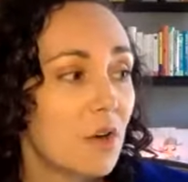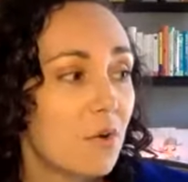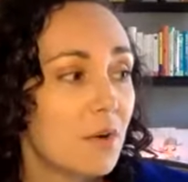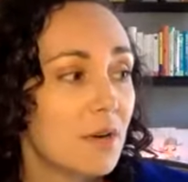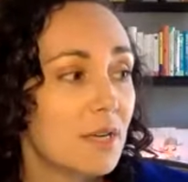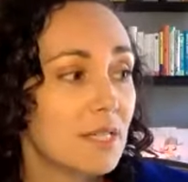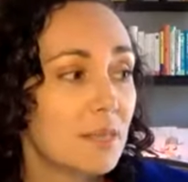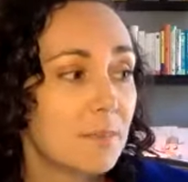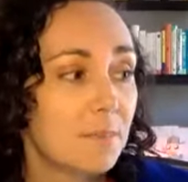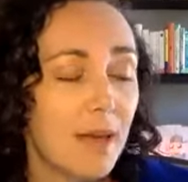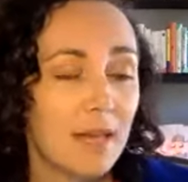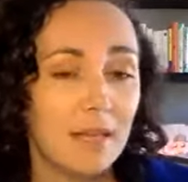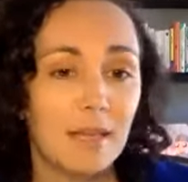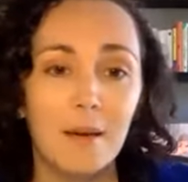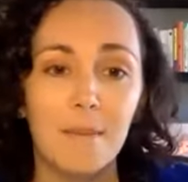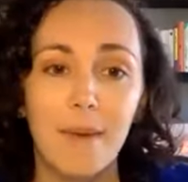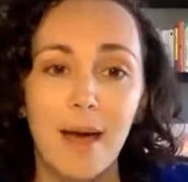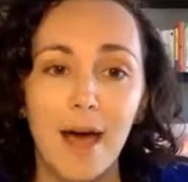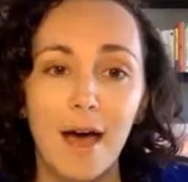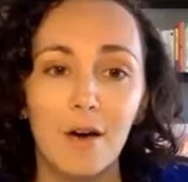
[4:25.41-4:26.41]
always been
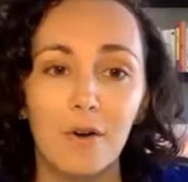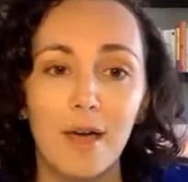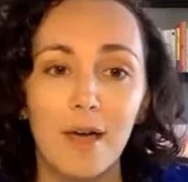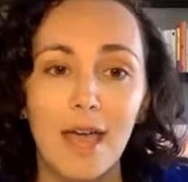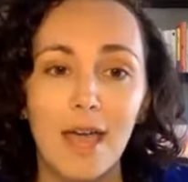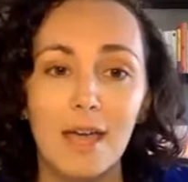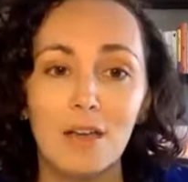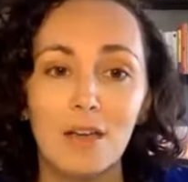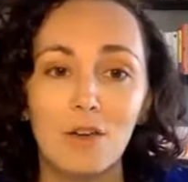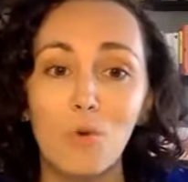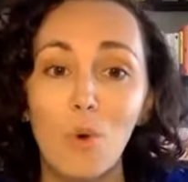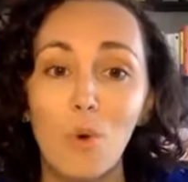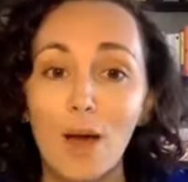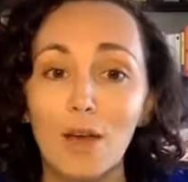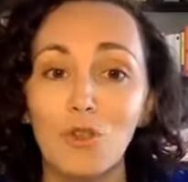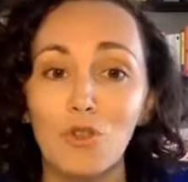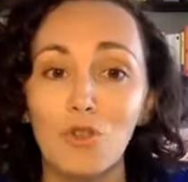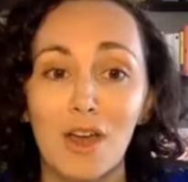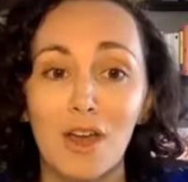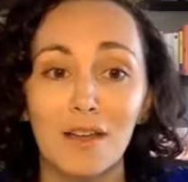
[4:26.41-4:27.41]
about a
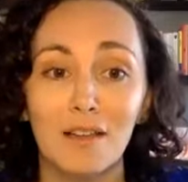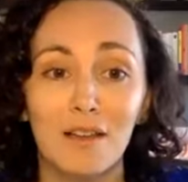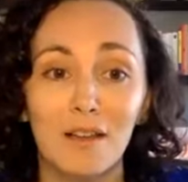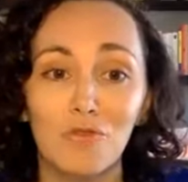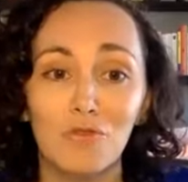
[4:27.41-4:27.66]
question,